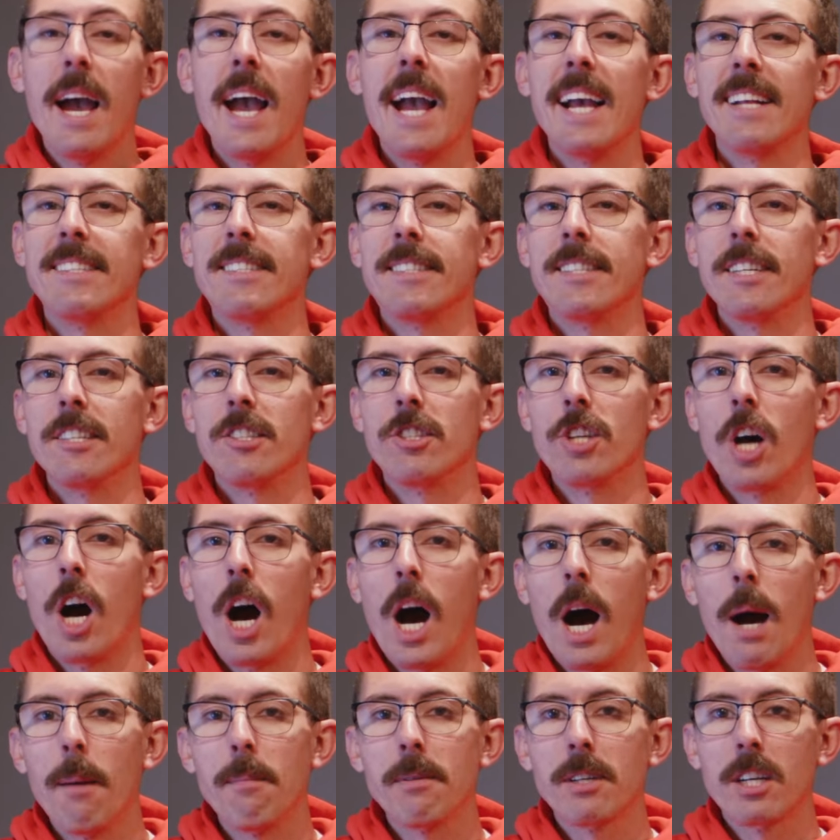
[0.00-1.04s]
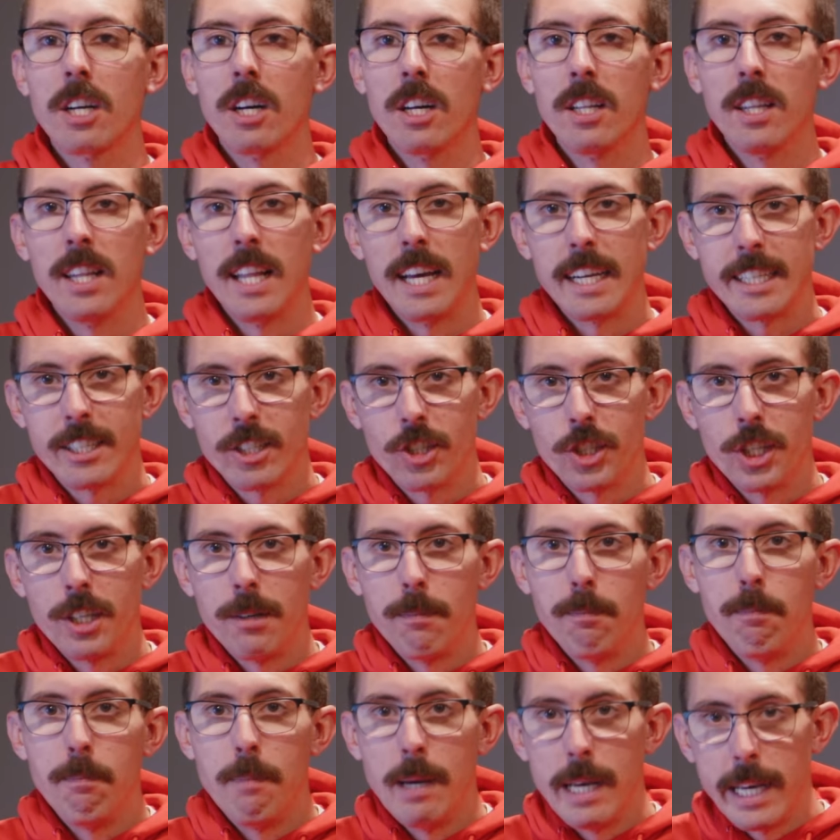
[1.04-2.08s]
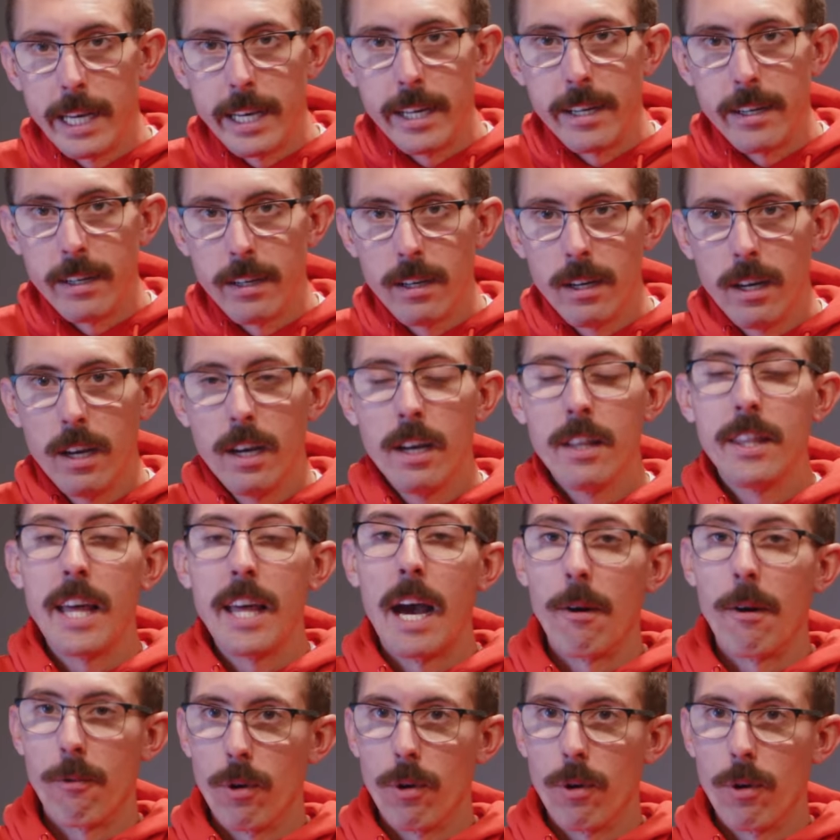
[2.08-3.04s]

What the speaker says: it's the top collection bid that